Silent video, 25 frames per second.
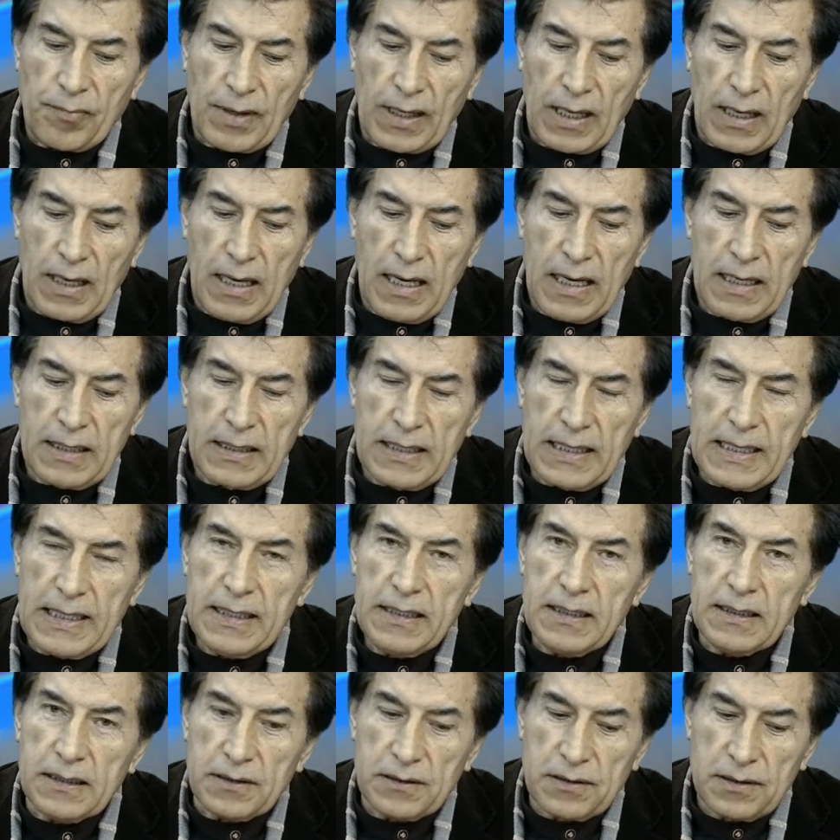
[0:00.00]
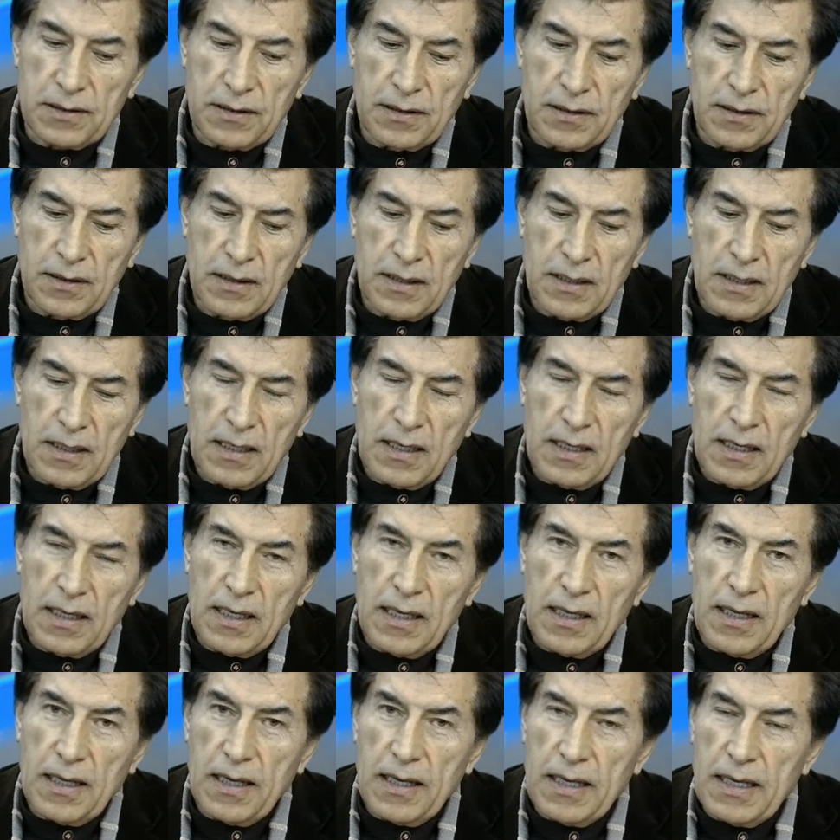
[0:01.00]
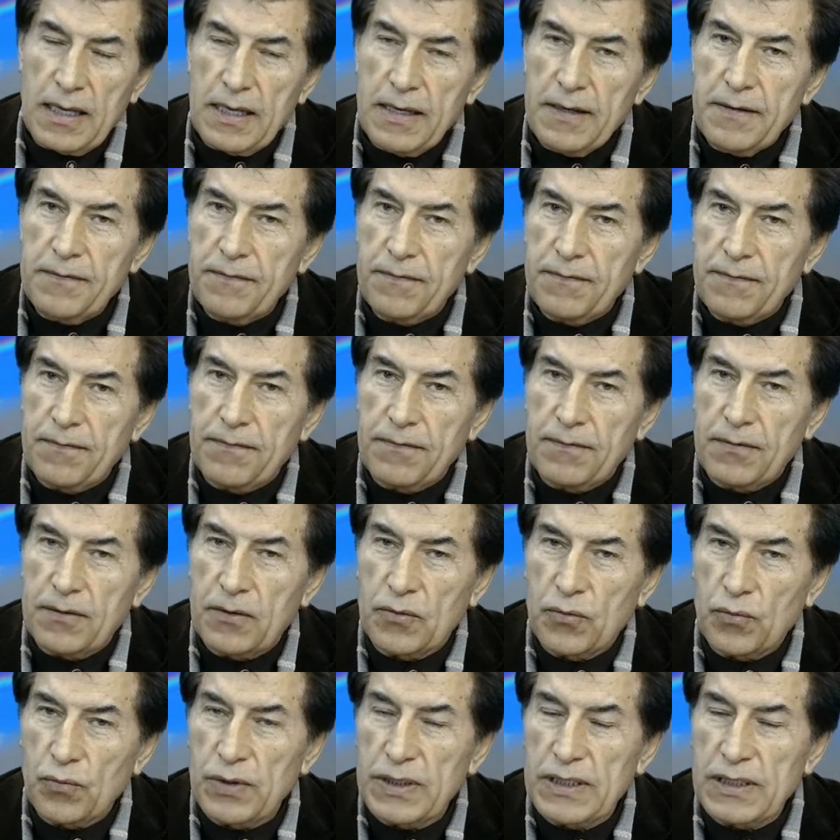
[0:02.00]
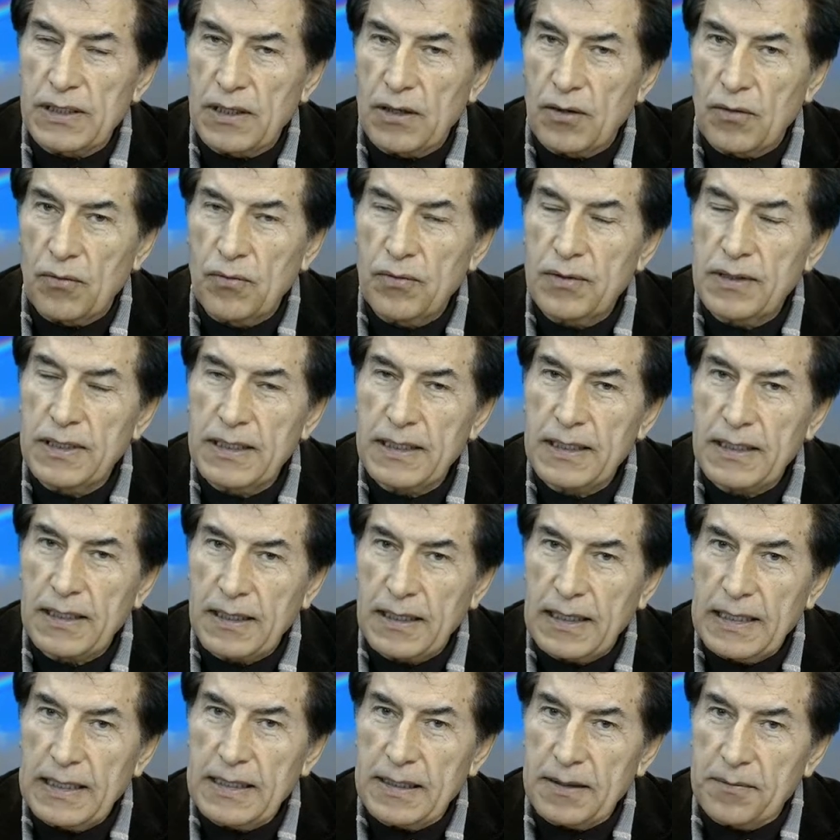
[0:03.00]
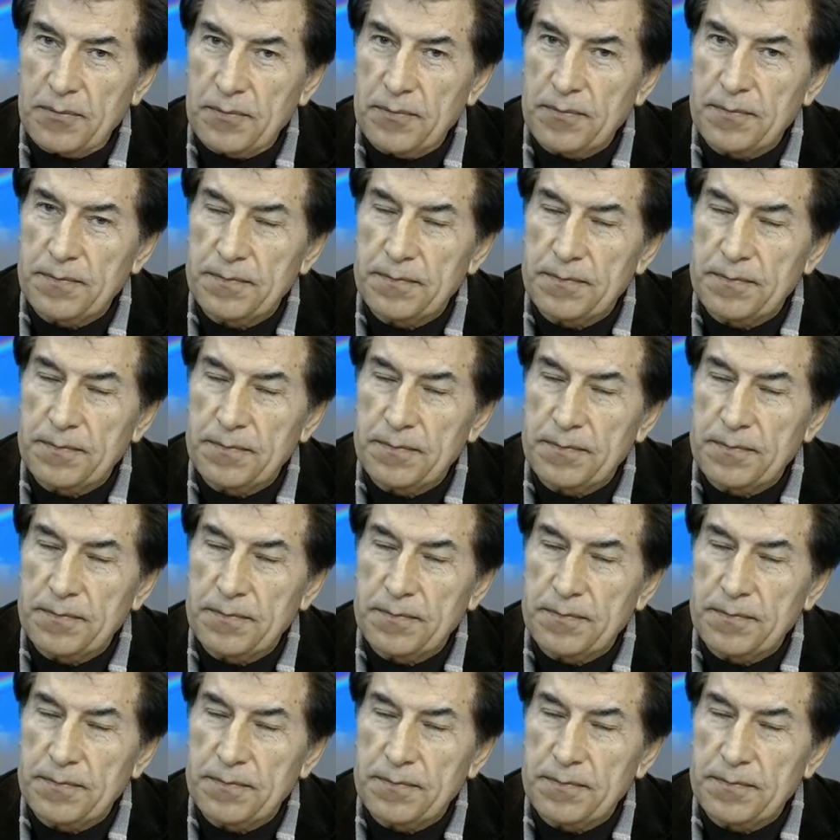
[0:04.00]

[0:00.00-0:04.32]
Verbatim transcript: and in it if we only claim